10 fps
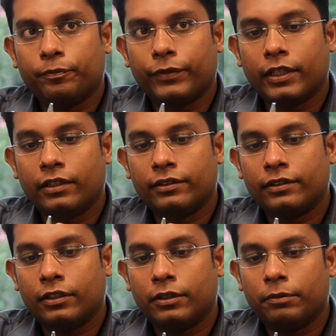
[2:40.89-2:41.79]
That is
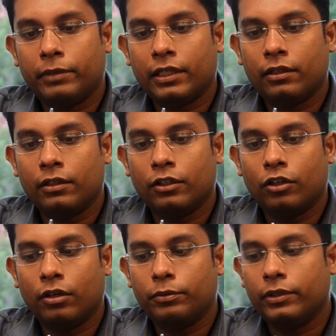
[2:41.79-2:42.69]
the metal
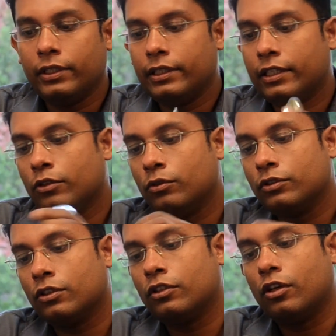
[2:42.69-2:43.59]
component that
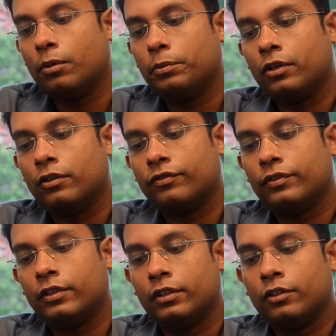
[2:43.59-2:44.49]
goes on top of
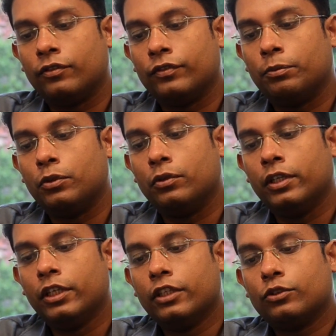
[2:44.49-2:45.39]
the bone.
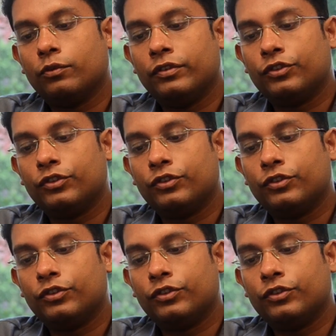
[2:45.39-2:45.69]
So we've